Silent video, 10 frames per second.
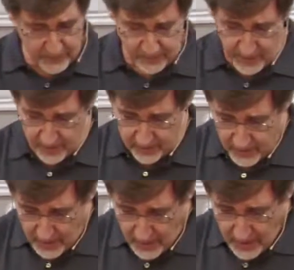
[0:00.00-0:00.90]
sake,
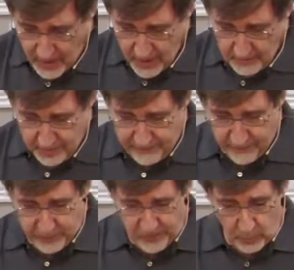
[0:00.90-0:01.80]
but in
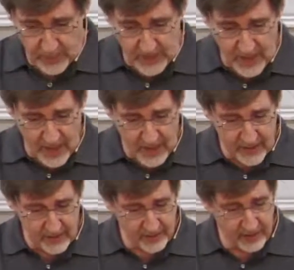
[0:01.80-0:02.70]
verse
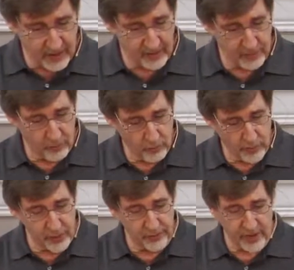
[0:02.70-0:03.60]
29 says,
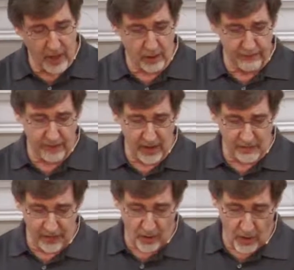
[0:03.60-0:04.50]
when you
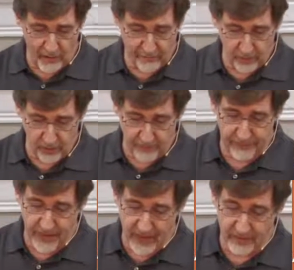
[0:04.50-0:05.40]
sacrifice an offer of
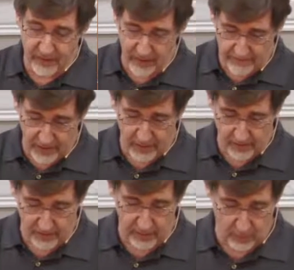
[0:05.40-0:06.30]
thanksgiving
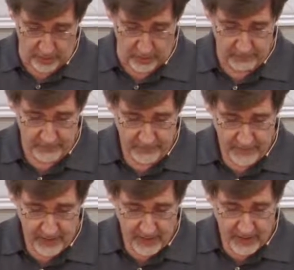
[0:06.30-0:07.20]
to the Lord,
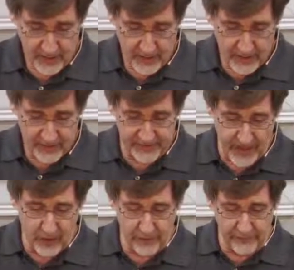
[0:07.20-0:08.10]

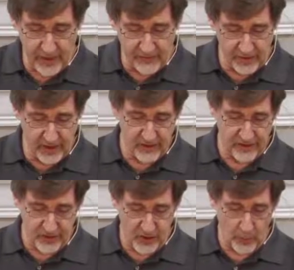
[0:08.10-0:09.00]
sacrifice it in
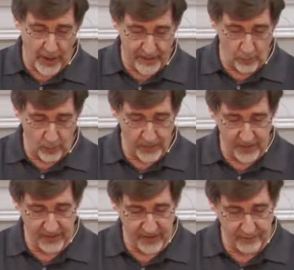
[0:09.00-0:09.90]
such a way that it will be
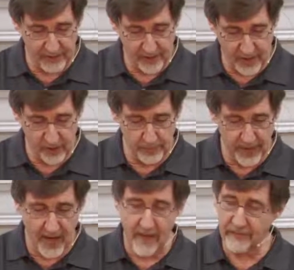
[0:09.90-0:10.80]
accepted on your
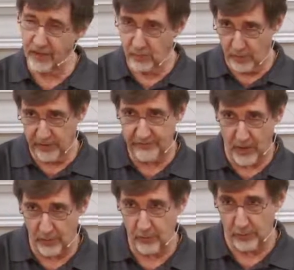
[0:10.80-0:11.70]
behalf. In other words,
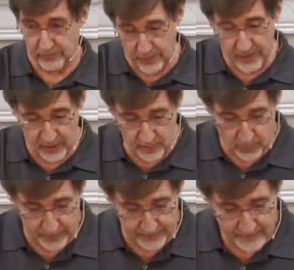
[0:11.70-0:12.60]
follows rules. Bring a good
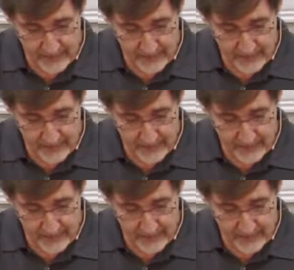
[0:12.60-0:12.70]
one.